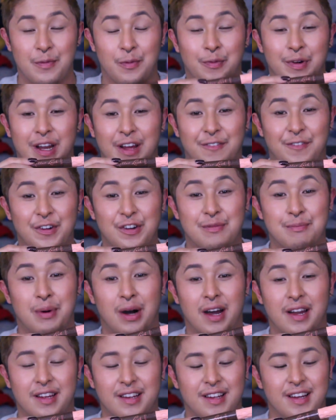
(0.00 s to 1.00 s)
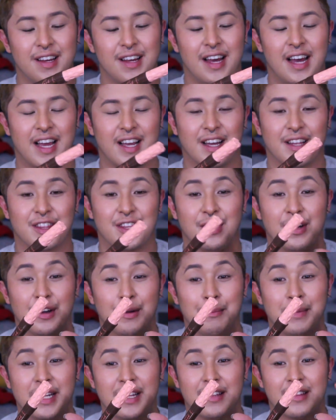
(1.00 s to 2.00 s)
When I first bought it, I got
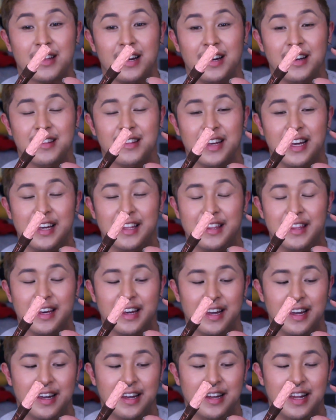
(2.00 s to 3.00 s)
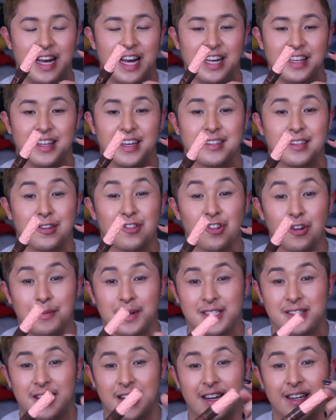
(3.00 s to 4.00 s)
the mini size, and then I liked it so
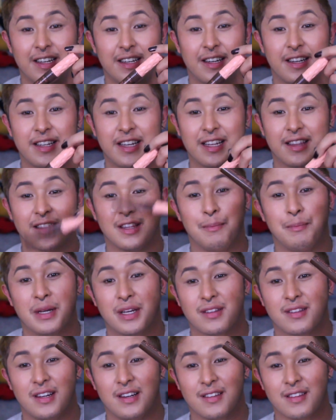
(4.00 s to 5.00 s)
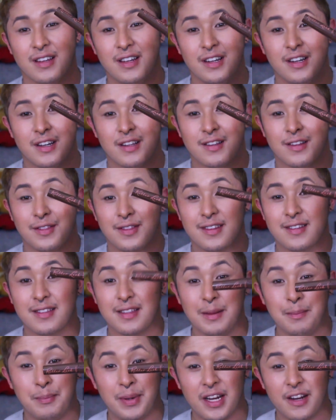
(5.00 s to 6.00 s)
much that I needed to get the big size. So this is
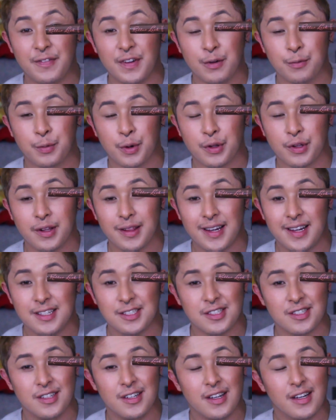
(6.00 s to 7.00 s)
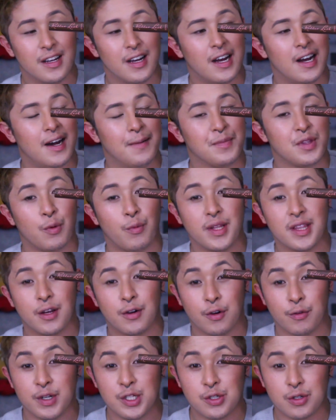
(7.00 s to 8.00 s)
the Benefit Roller Lash. The
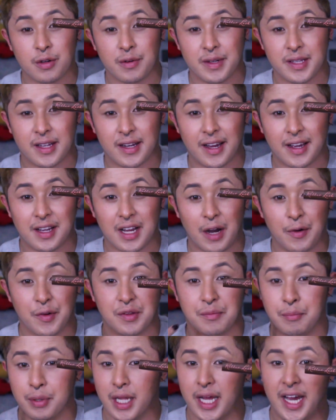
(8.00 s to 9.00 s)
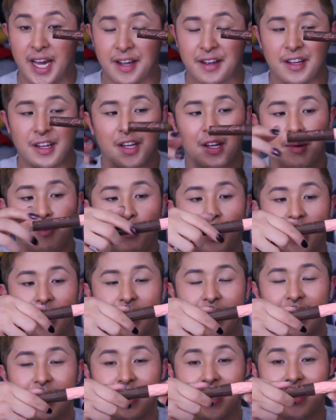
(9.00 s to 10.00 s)
original one that I got was black,
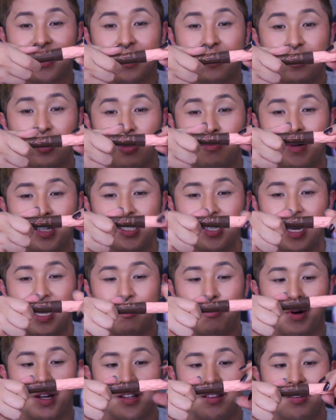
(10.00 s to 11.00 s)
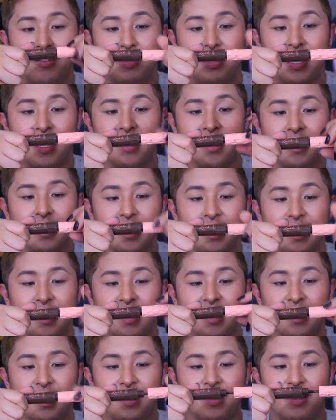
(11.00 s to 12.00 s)
but I liked it so much I wanted to get it
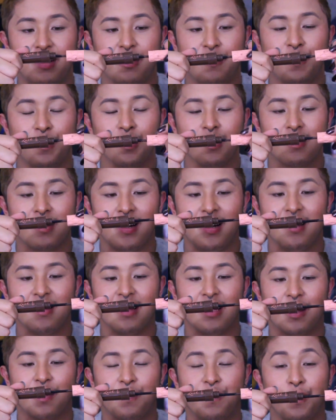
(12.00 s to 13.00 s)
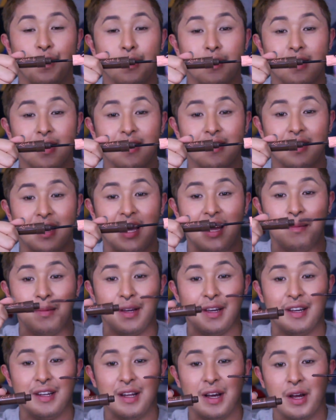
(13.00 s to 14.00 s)
in the full size, and the full size came
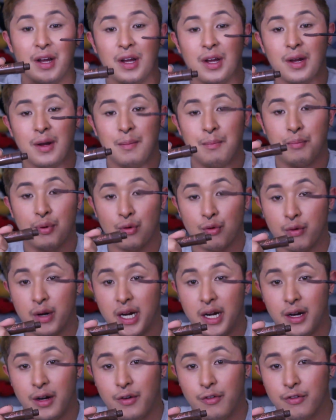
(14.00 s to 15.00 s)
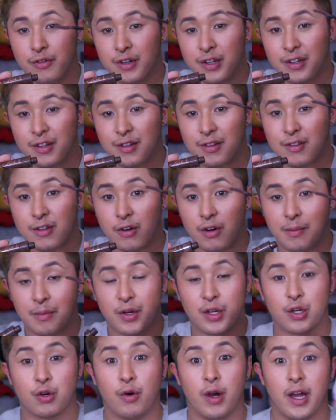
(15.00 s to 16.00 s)
in brown. So I'm
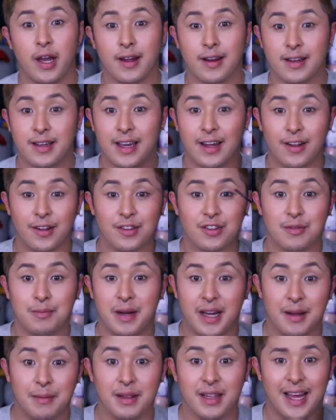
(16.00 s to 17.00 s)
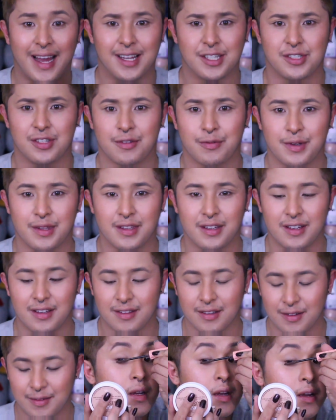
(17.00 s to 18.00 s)
gonna go ahead and get onto my lashes with
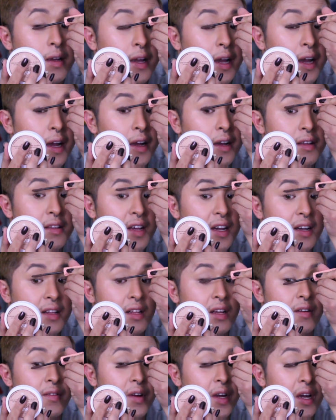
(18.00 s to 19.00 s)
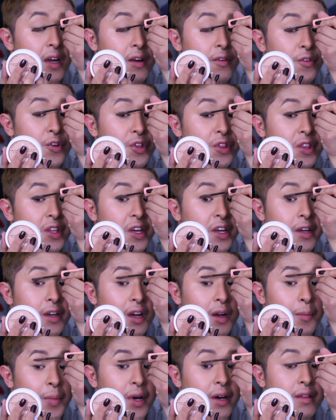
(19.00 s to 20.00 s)
these. Guys, I love everything
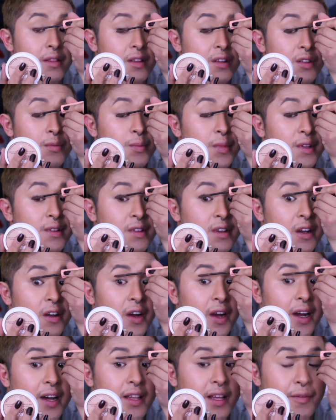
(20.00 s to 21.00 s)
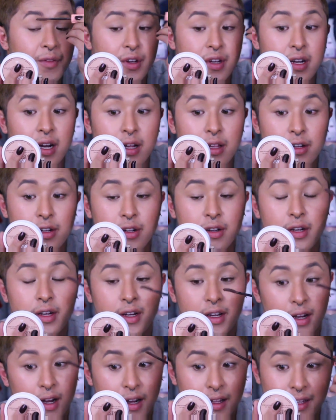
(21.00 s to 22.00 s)
about this mascara. I love the color,
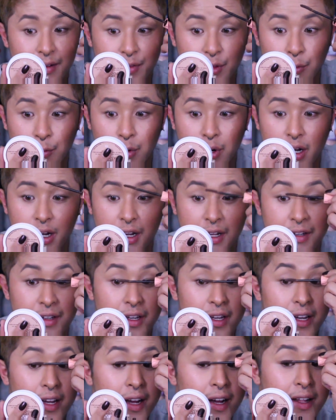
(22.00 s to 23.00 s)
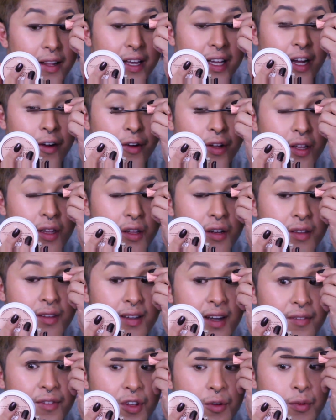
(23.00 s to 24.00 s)
I love the wand, I like how it looks
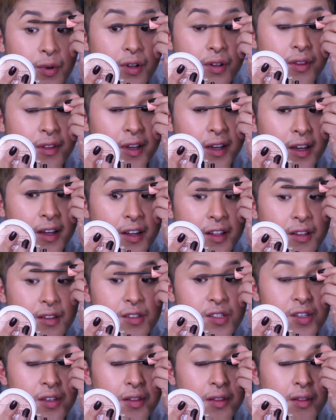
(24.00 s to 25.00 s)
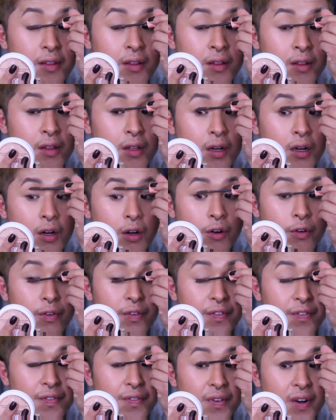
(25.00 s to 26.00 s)
afterwards. It is just so
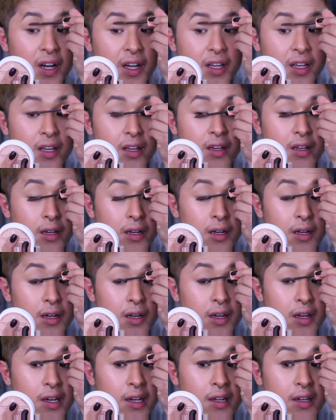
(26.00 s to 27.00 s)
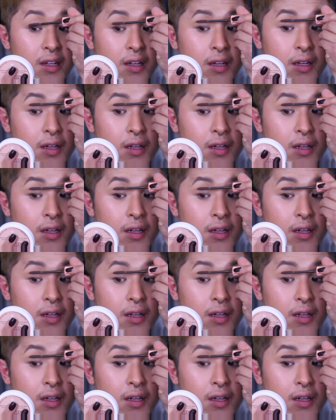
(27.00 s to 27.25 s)
fucking good.